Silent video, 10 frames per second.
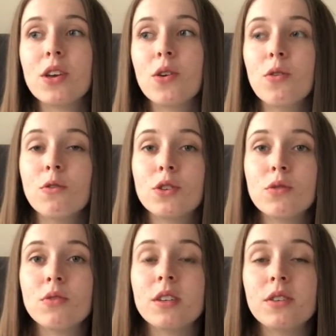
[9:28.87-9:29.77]
you
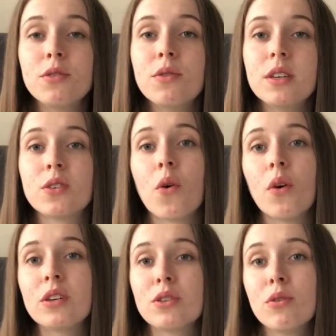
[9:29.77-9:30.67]
choose to do is
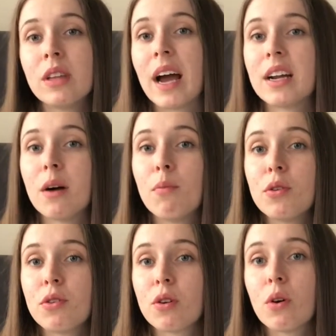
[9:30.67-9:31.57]
going to line up with
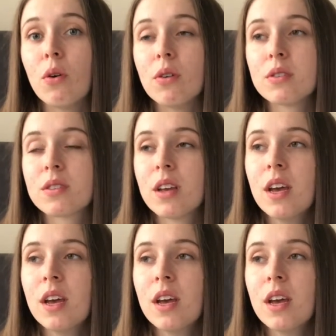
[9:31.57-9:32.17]
your goals.